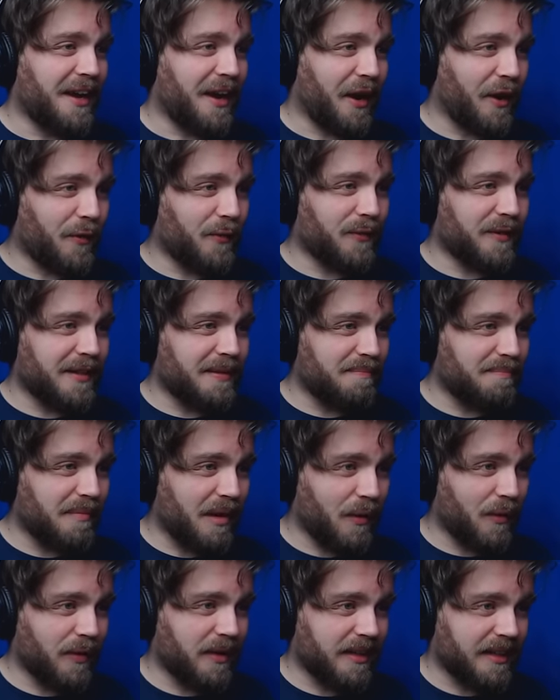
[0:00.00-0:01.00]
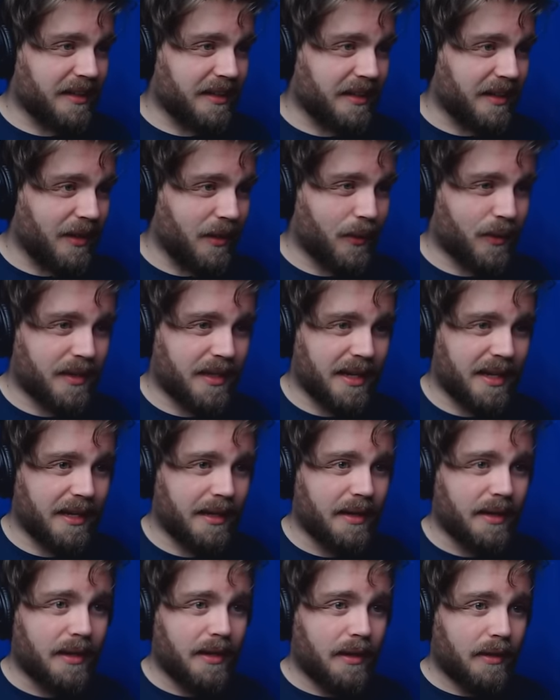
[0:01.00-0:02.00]
Holy moly.
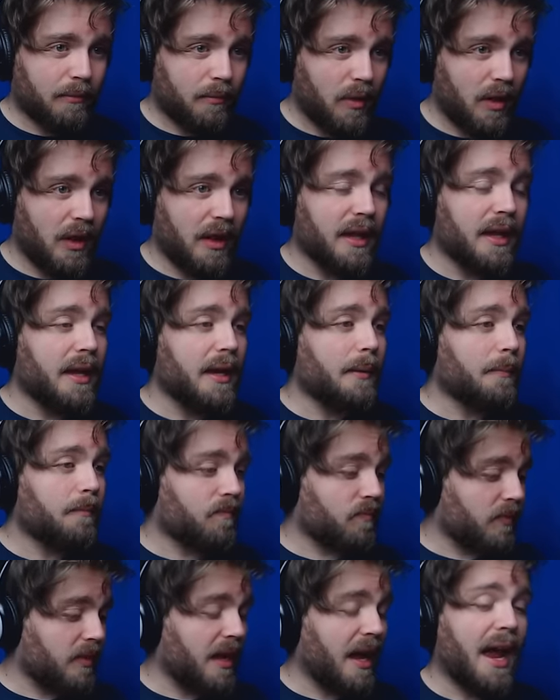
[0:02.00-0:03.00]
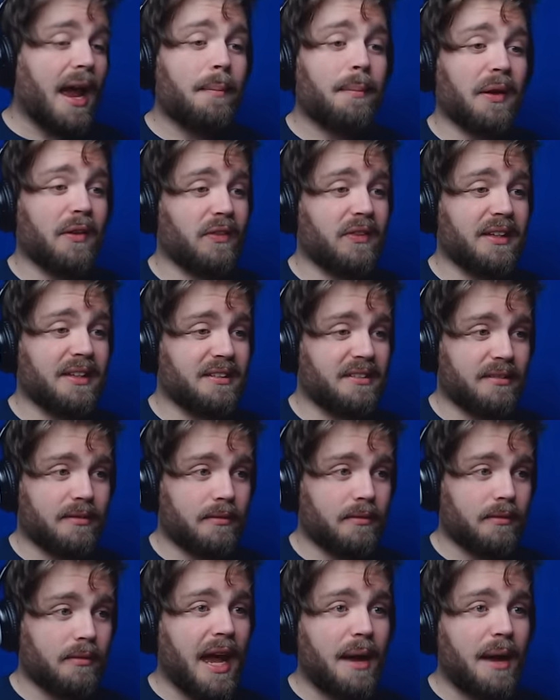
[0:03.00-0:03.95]
Okay, well, how about this?